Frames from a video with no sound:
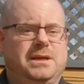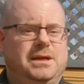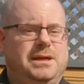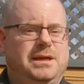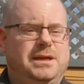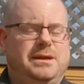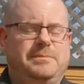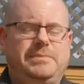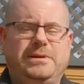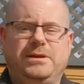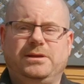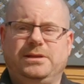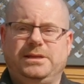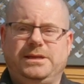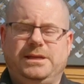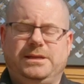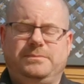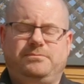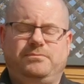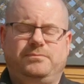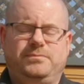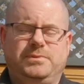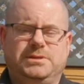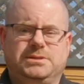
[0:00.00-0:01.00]
Uh, apparently,
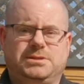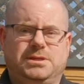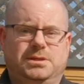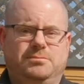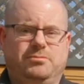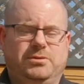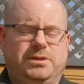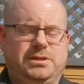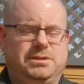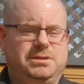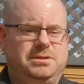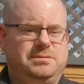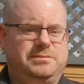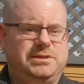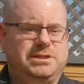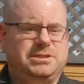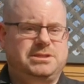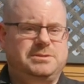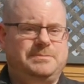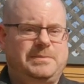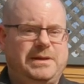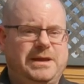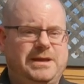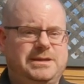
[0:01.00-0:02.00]
it is going to bring a little bit
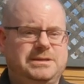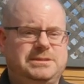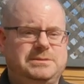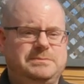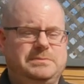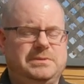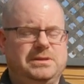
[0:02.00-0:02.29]
of spice,